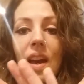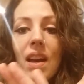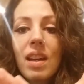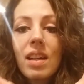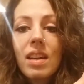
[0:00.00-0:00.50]

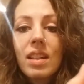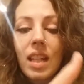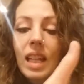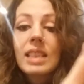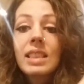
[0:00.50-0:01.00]
that
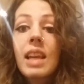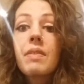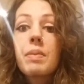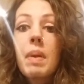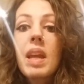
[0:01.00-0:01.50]

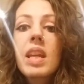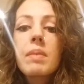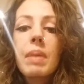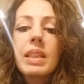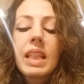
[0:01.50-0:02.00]
saved me,
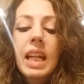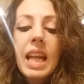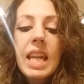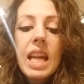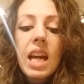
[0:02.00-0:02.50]

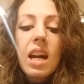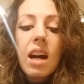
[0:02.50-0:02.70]
basically,